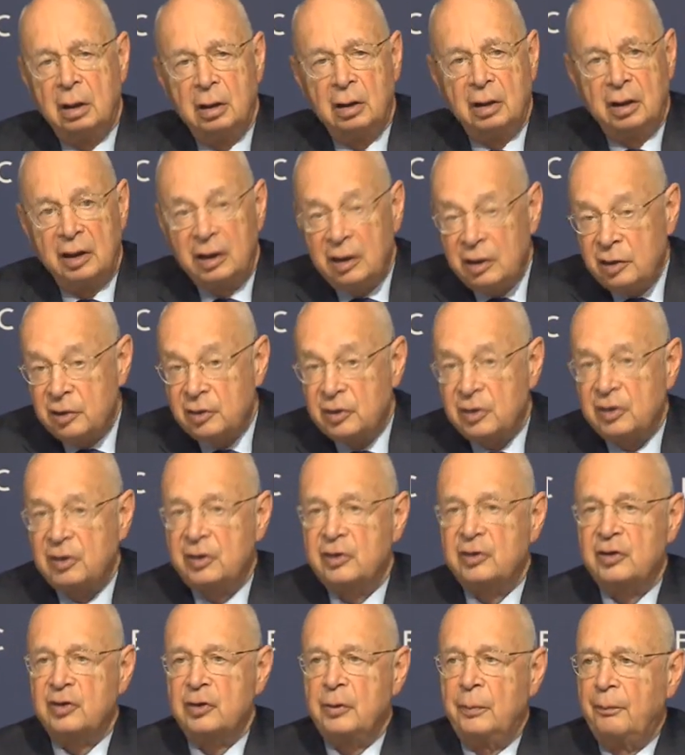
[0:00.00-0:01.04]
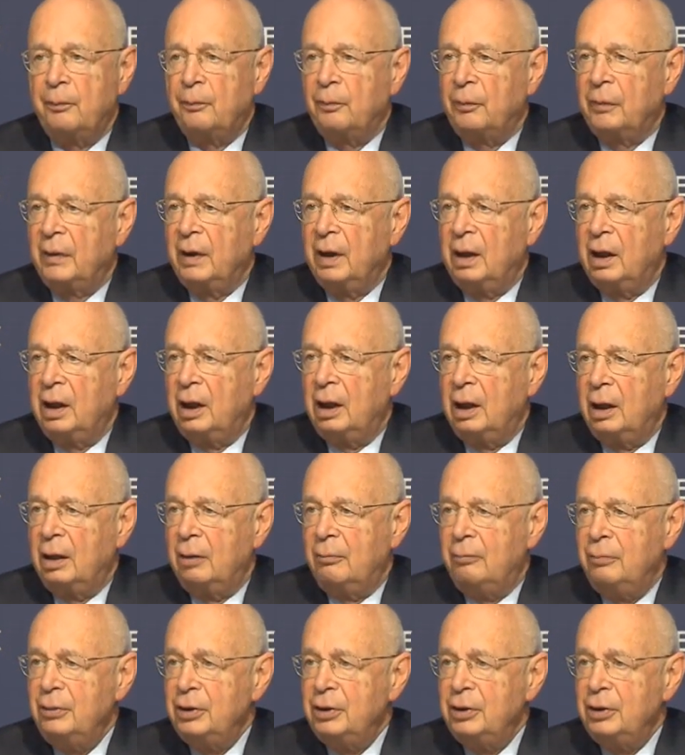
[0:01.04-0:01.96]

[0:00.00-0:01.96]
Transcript: you're going to get in big trouble